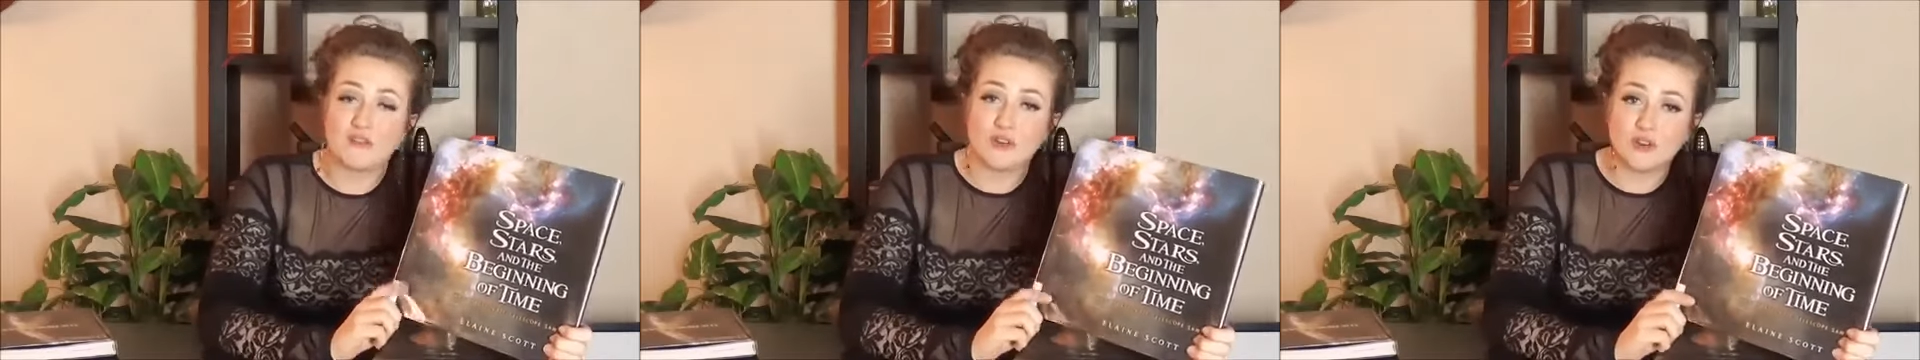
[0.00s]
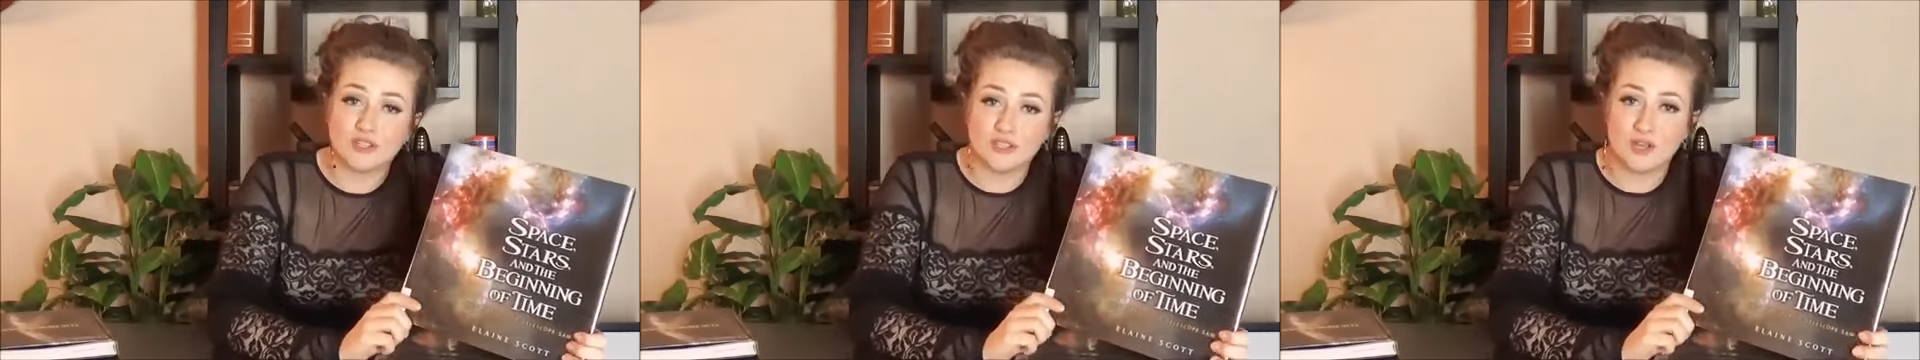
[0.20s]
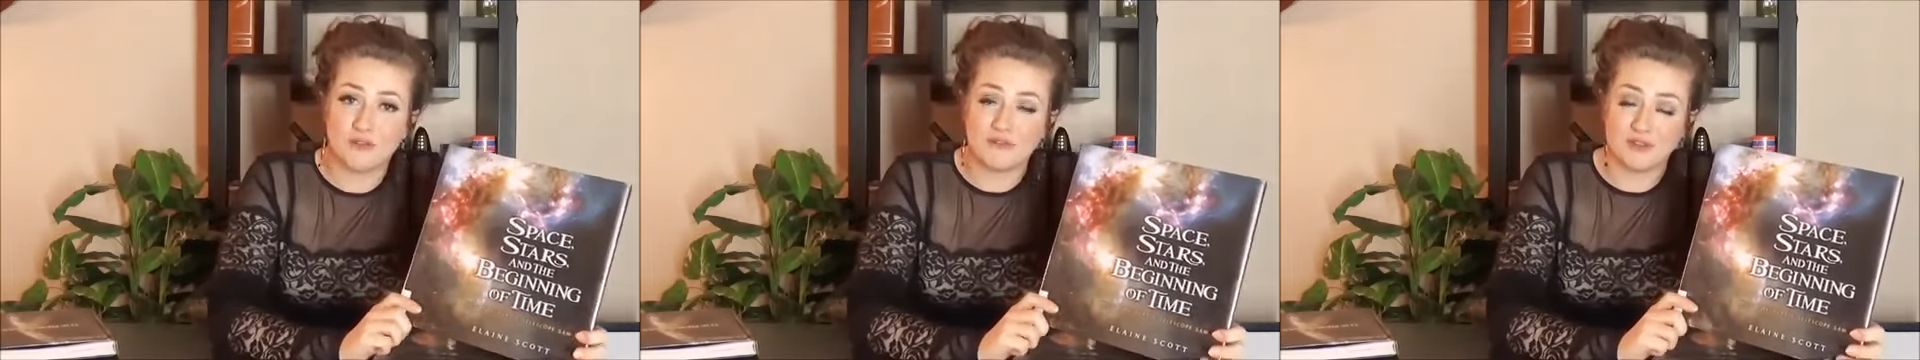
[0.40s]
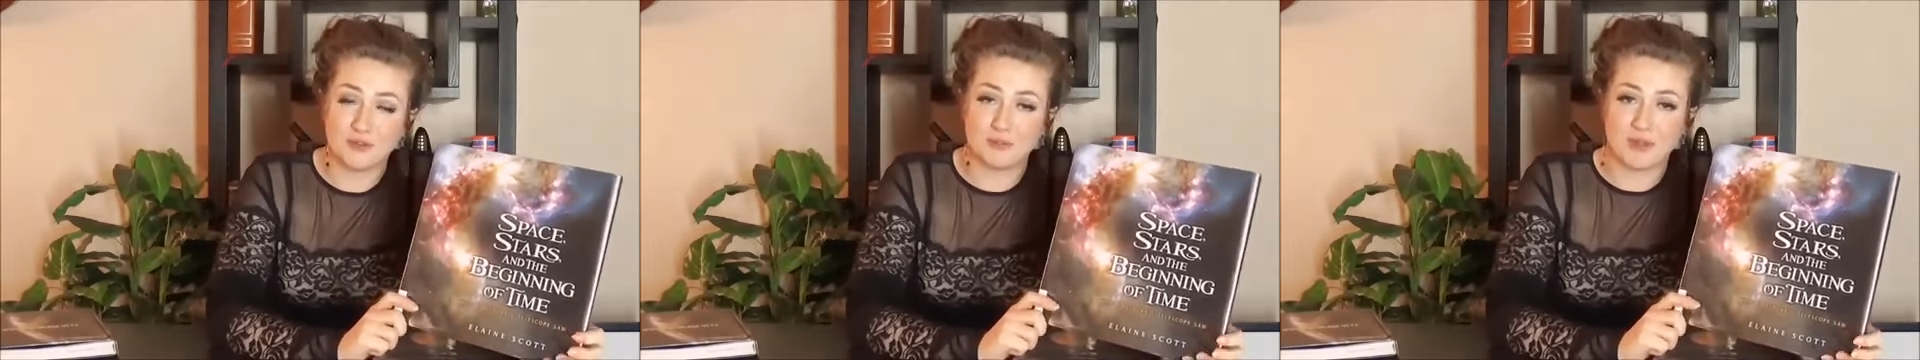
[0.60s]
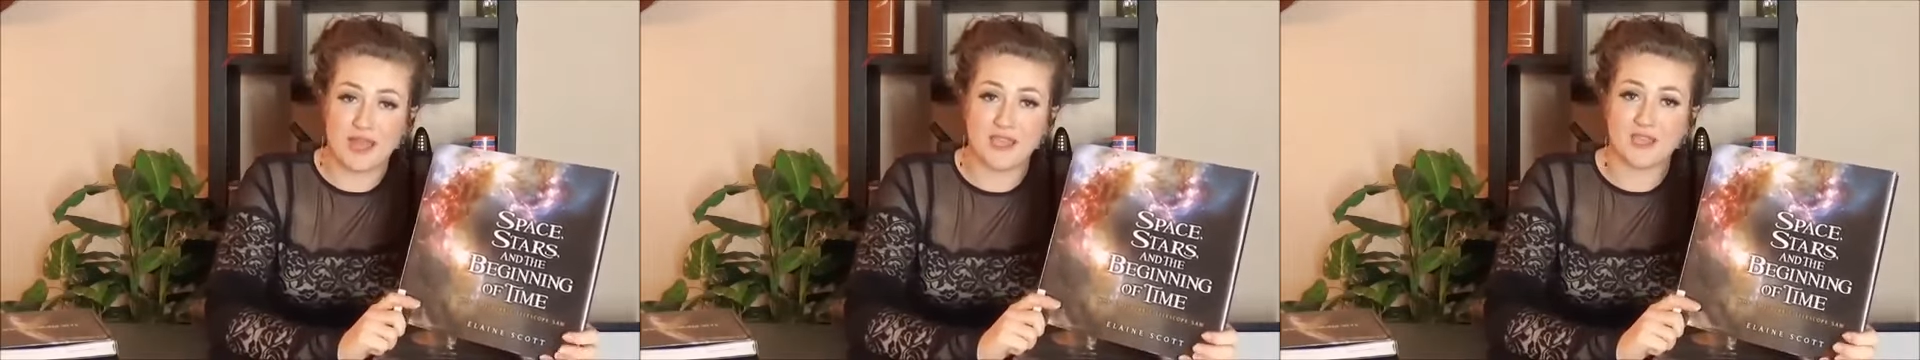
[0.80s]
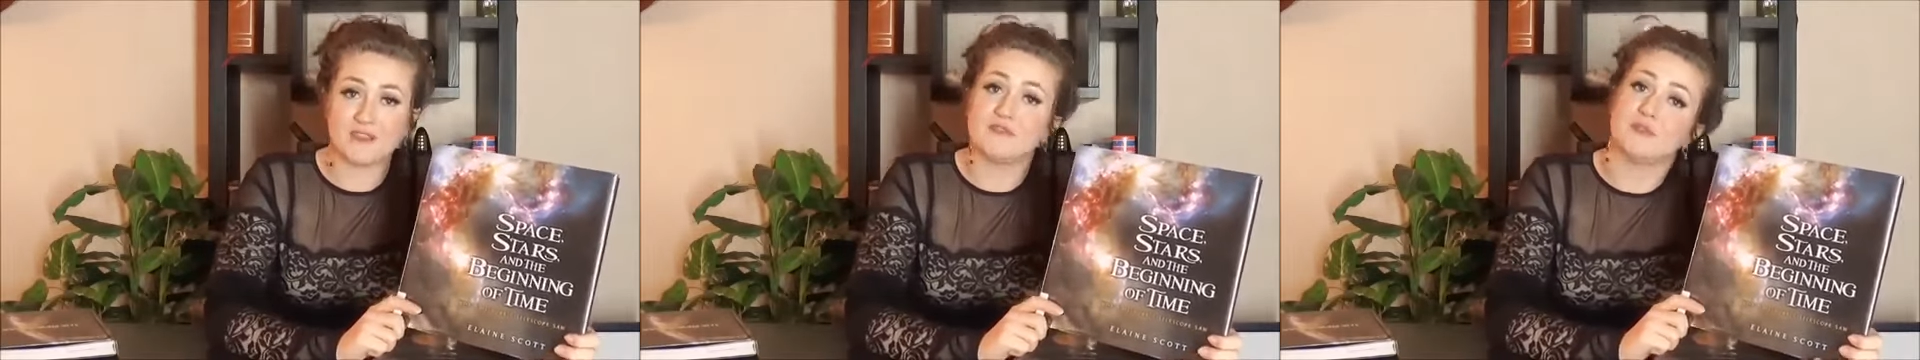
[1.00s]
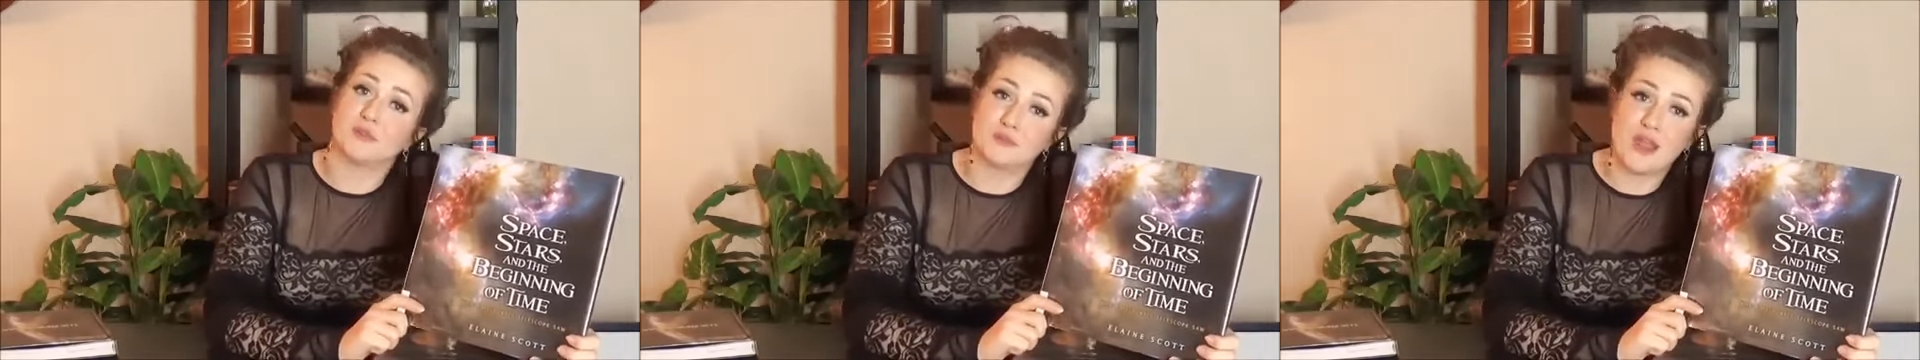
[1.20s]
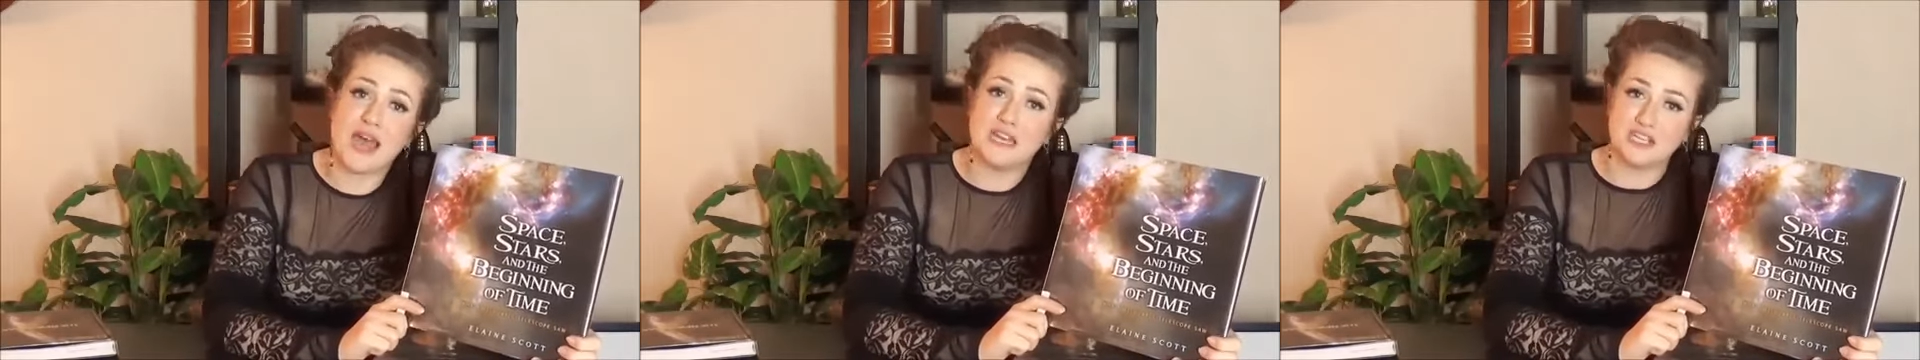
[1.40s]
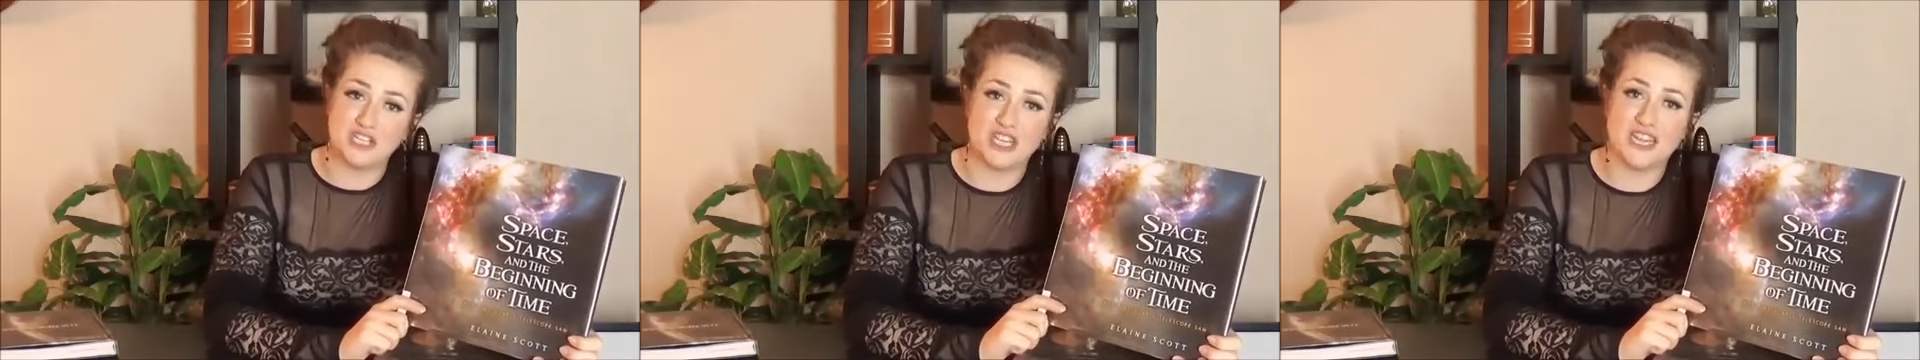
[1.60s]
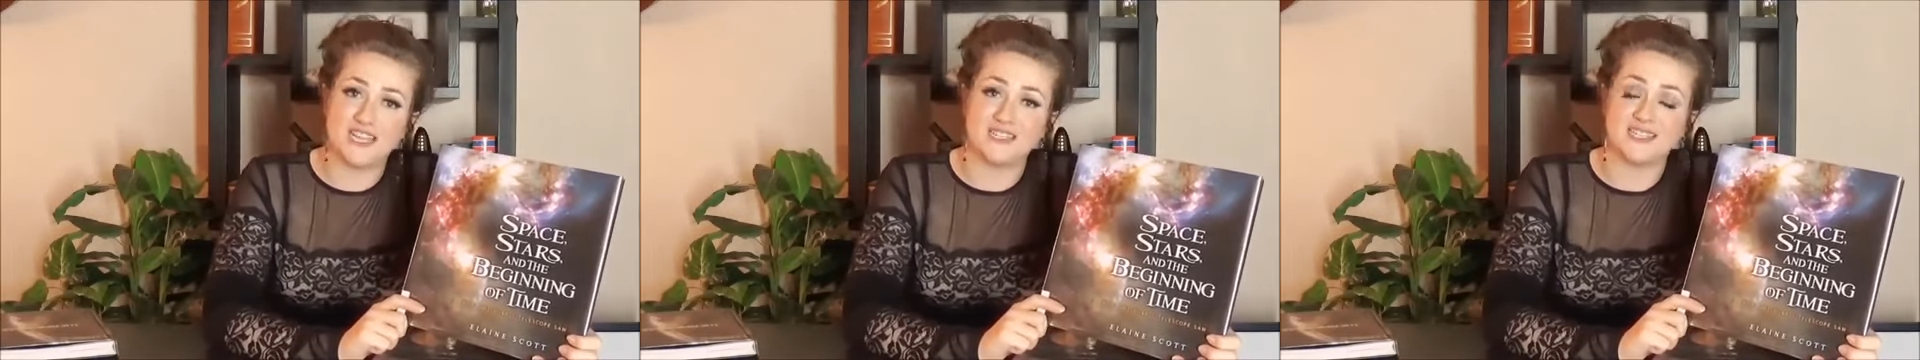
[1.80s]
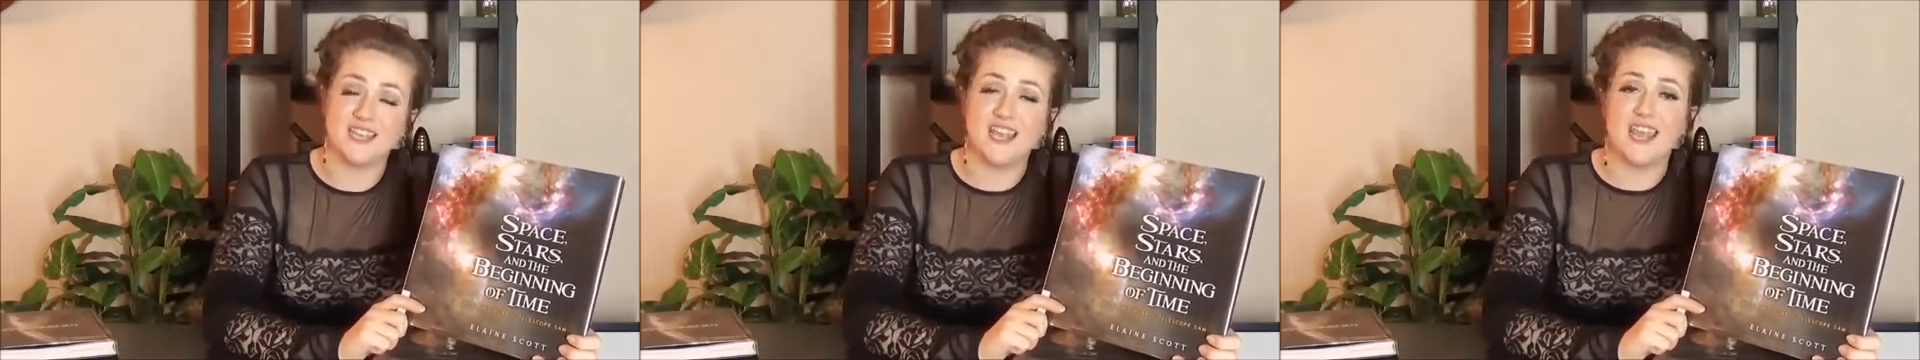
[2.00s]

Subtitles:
herself in a blanket full of rat shit